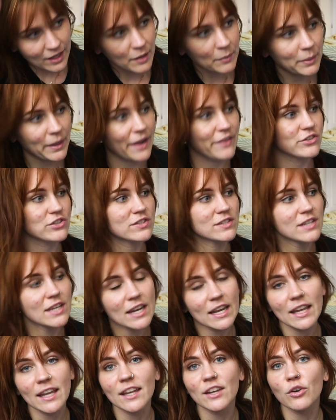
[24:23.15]
but I haven't seen
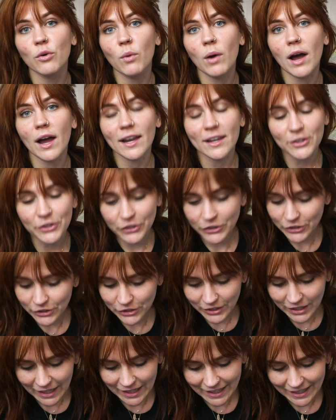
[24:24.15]
it in a
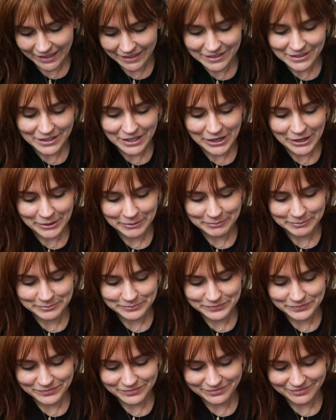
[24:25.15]
while. And
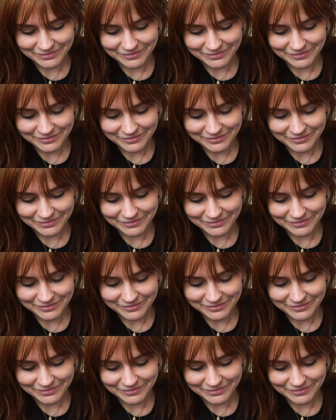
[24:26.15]
um,